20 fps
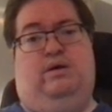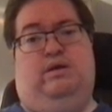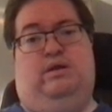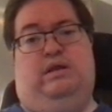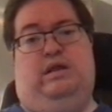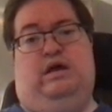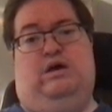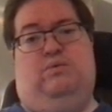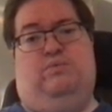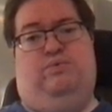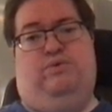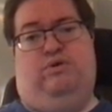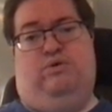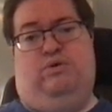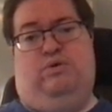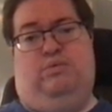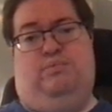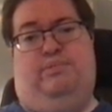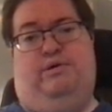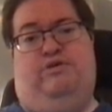Now, there
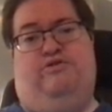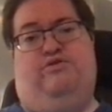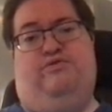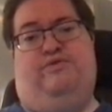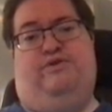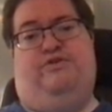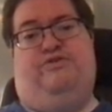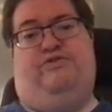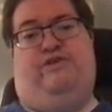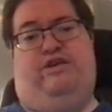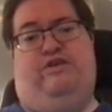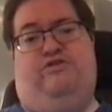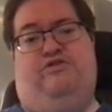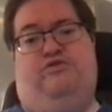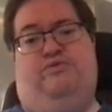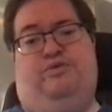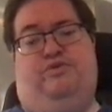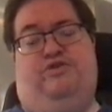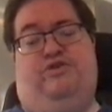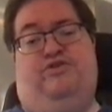are a bunch of extensions
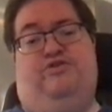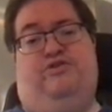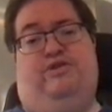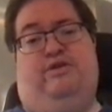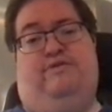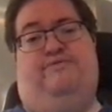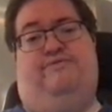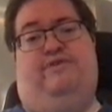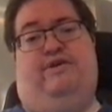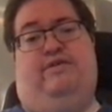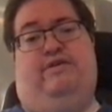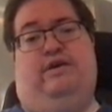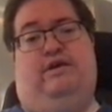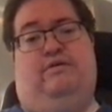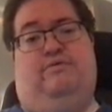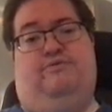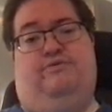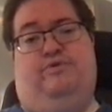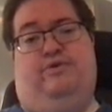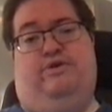which easily fit in.
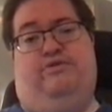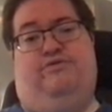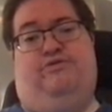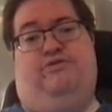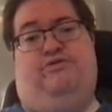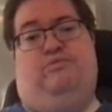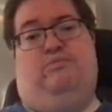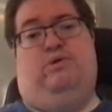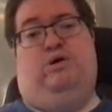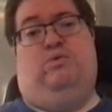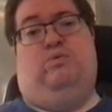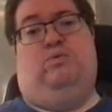For instance, you might